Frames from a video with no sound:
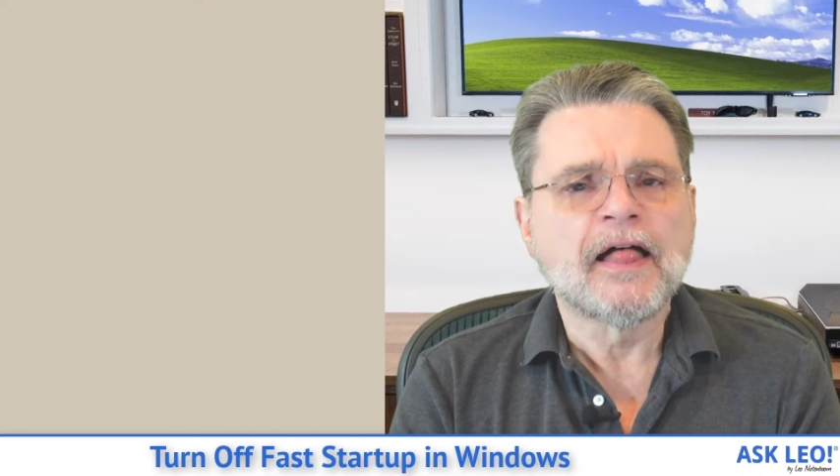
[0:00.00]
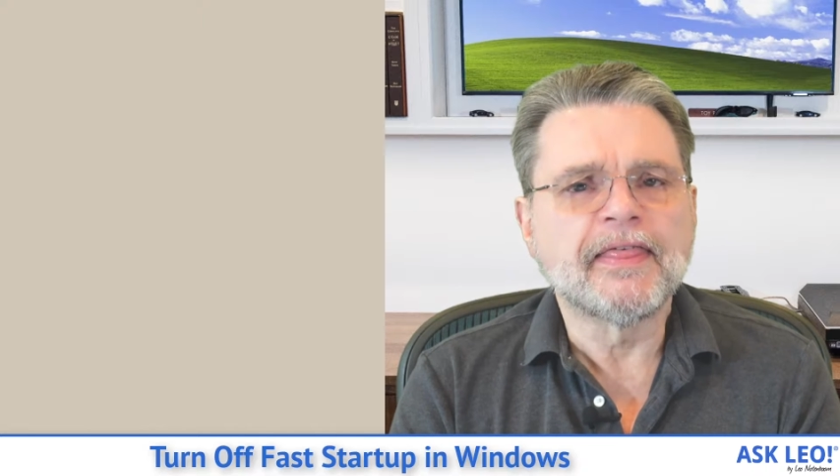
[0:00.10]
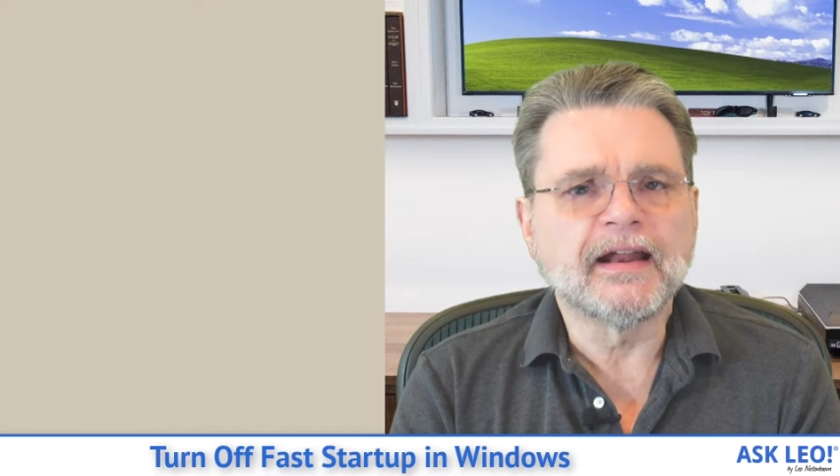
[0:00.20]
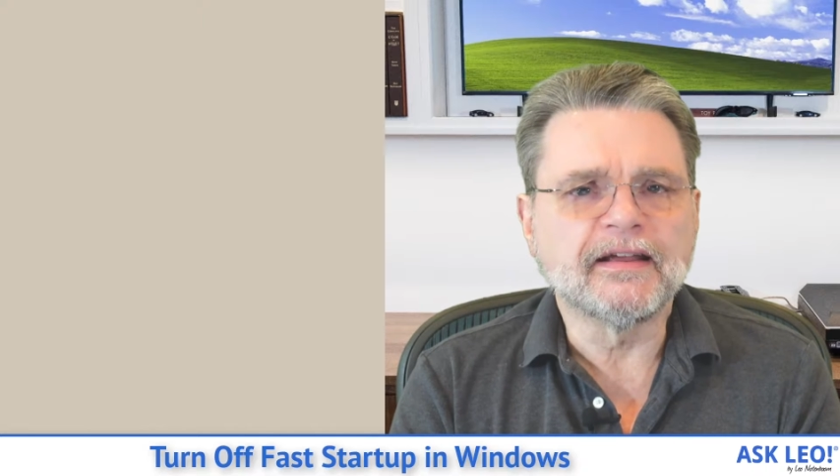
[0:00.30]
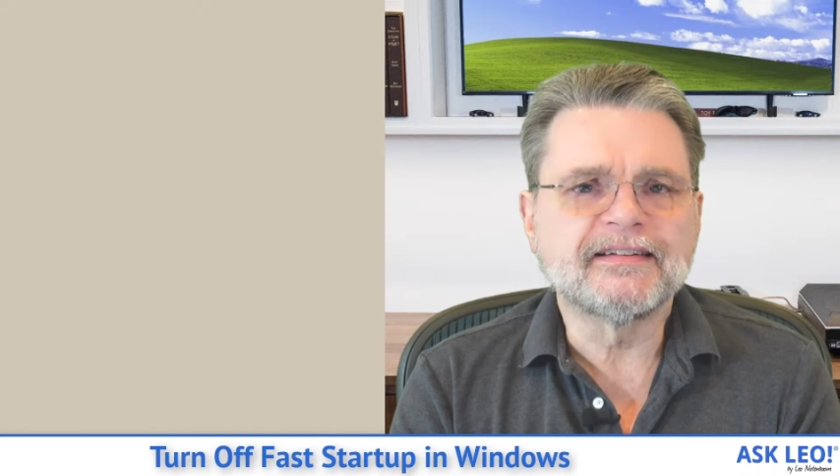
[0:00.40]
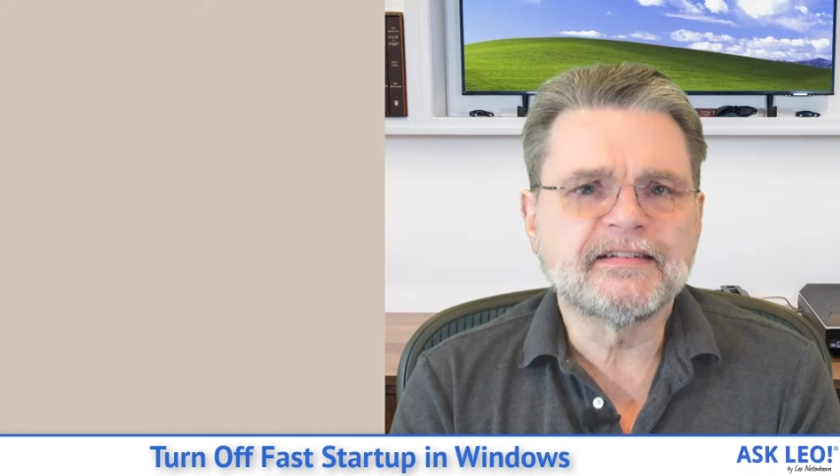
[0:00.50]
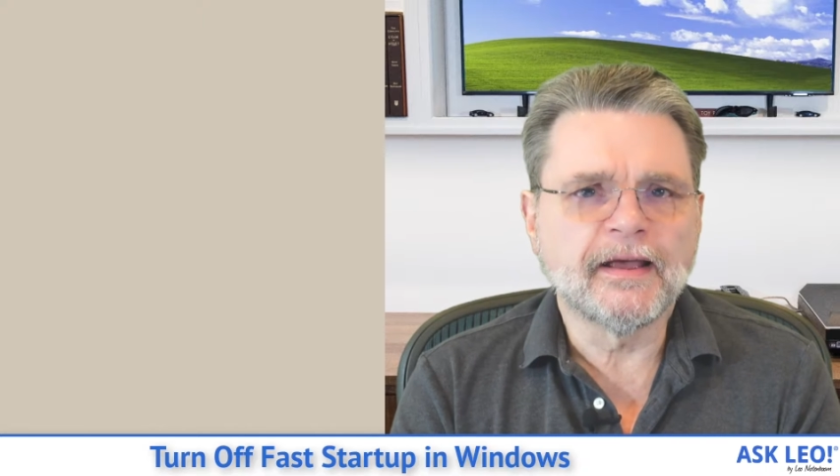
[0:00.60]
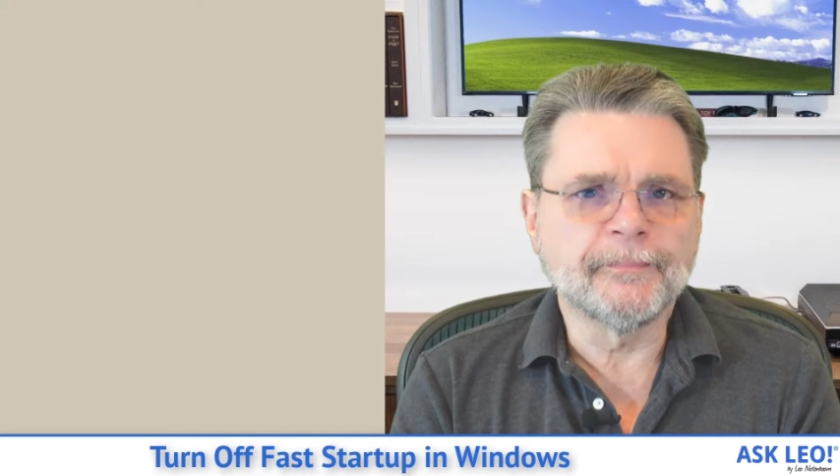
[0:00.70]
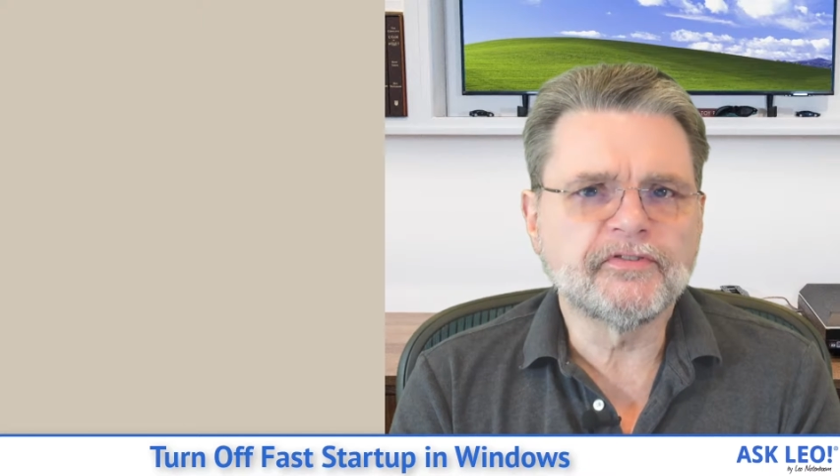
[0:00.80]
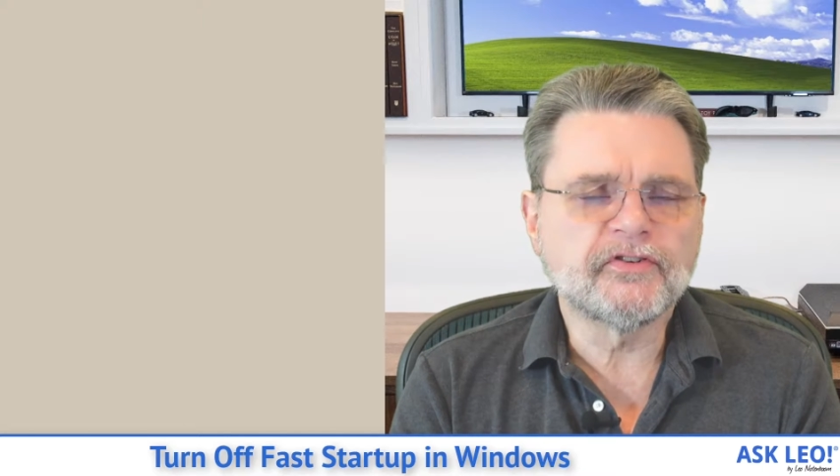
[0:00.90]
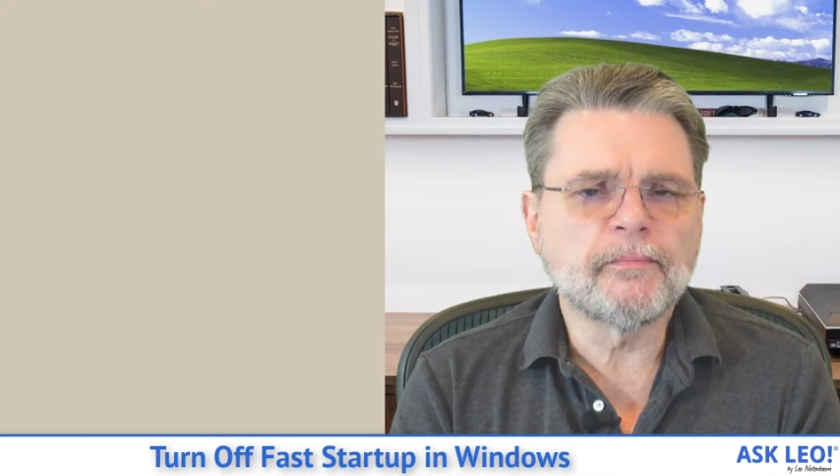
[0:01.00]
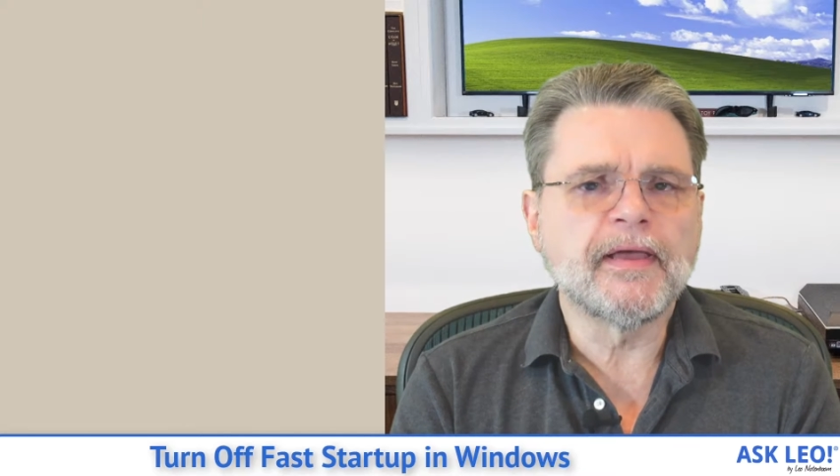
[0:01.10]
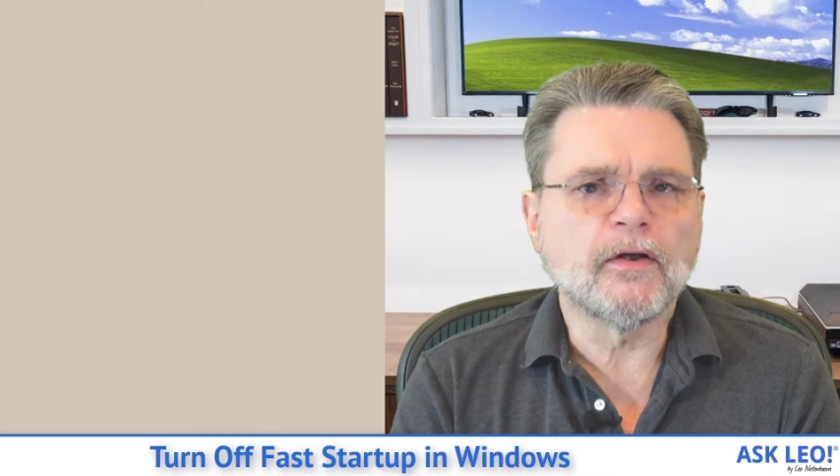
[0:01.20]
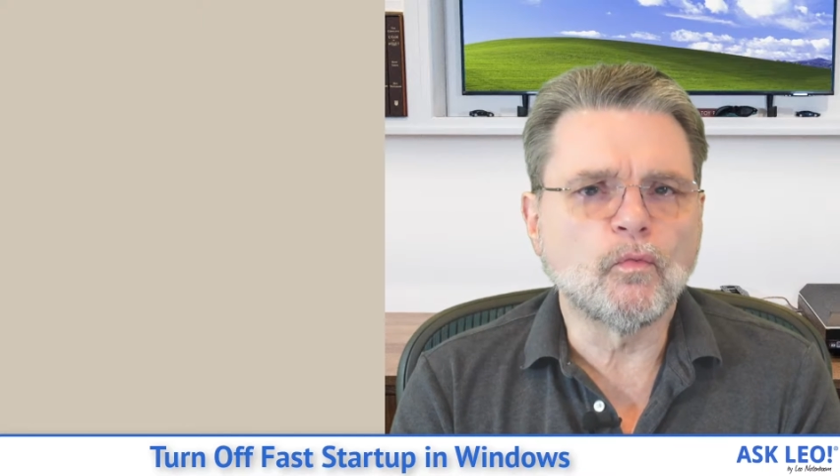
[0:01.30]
That attempts to make